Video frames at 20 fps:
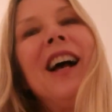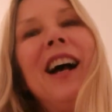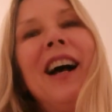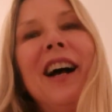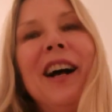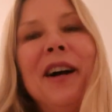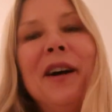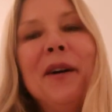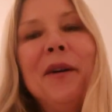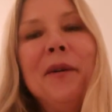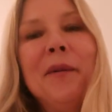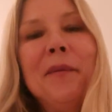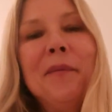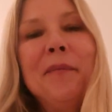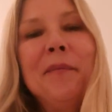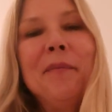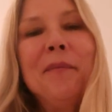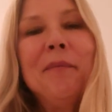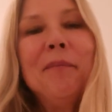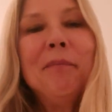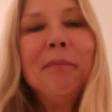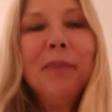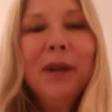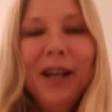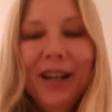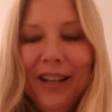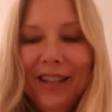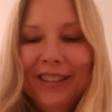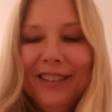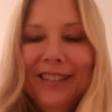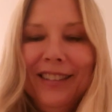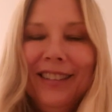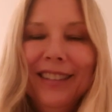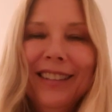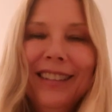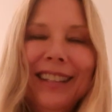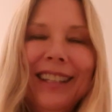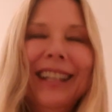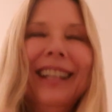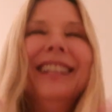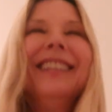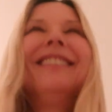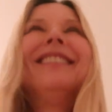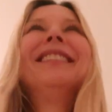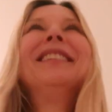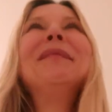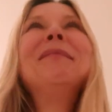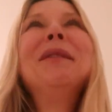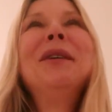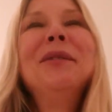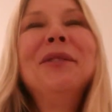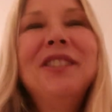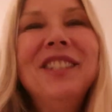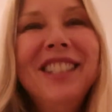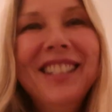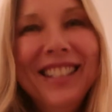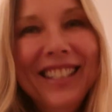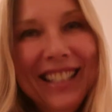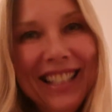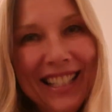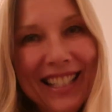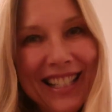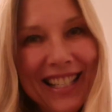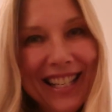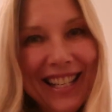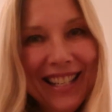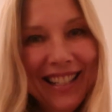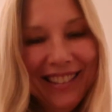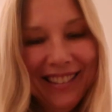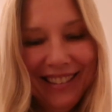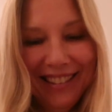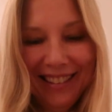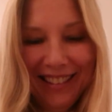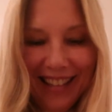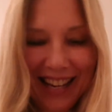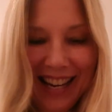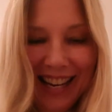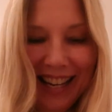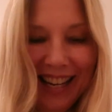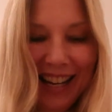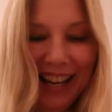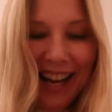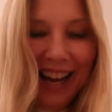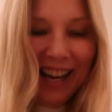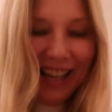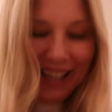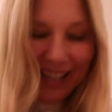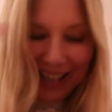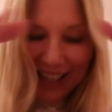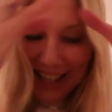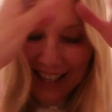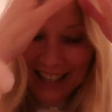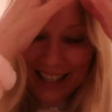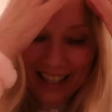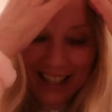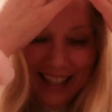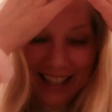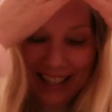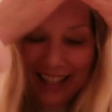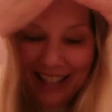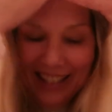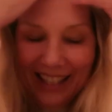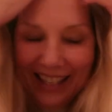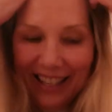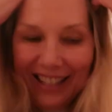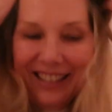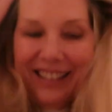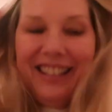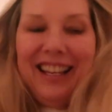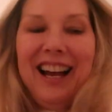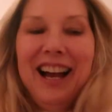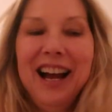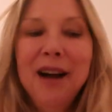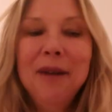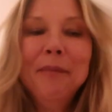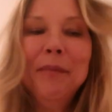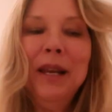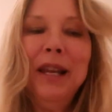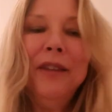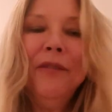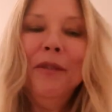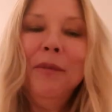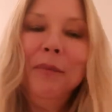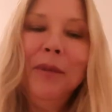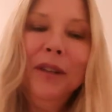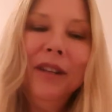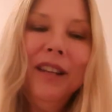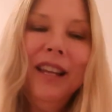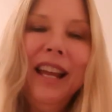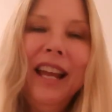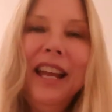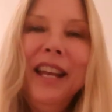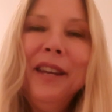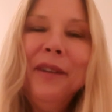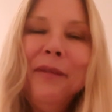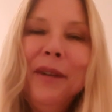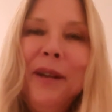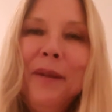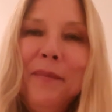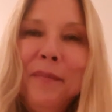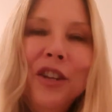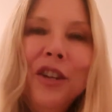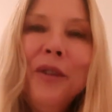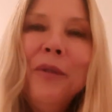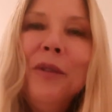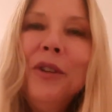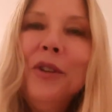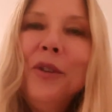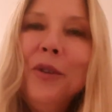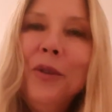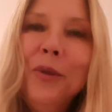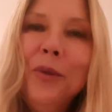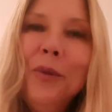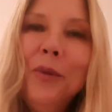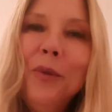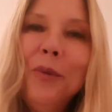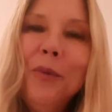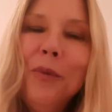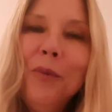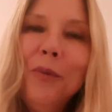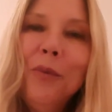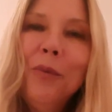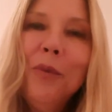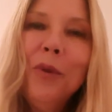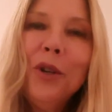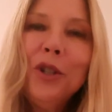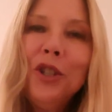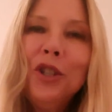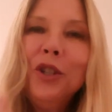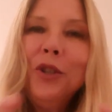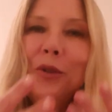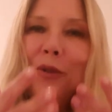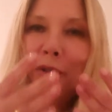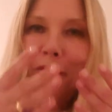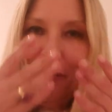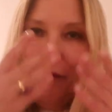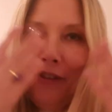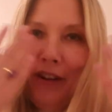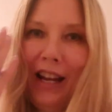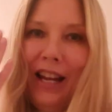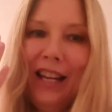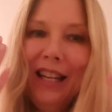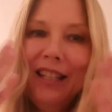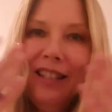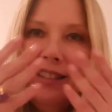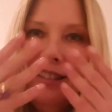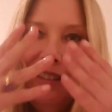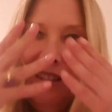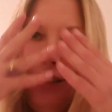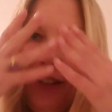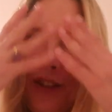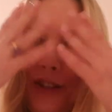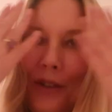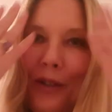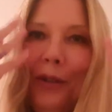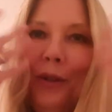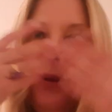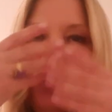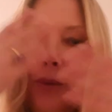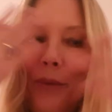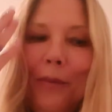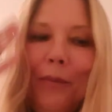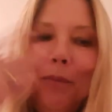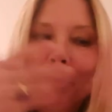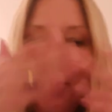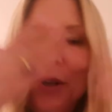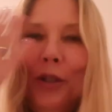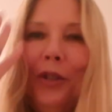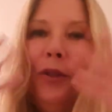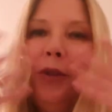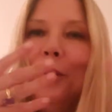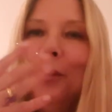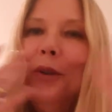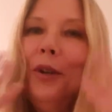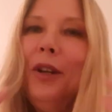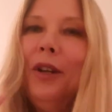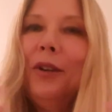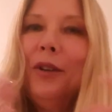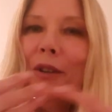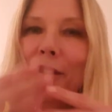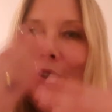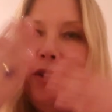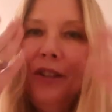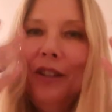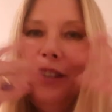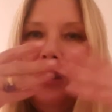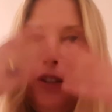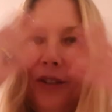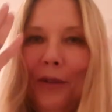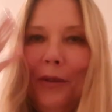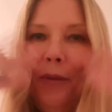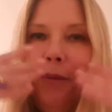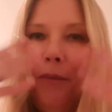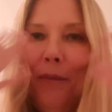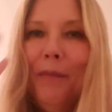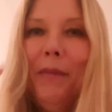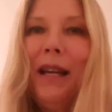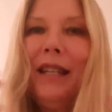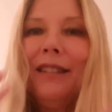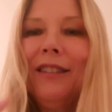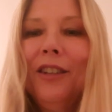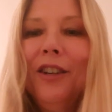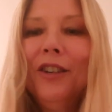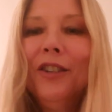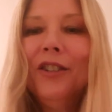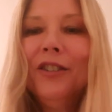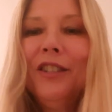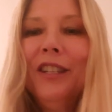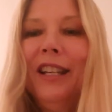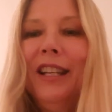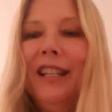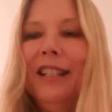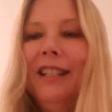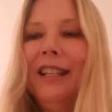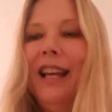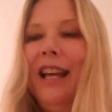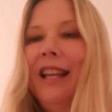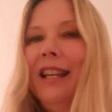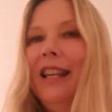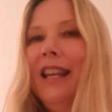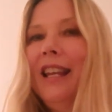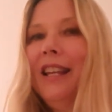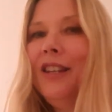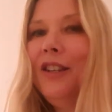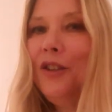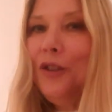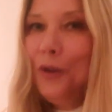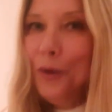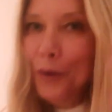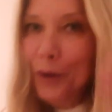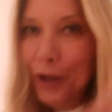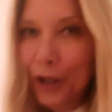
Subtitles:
But it's the most genius thing. It's unbelievable. Anyway, when you wash your face, you put your oil on, you massage it, and then you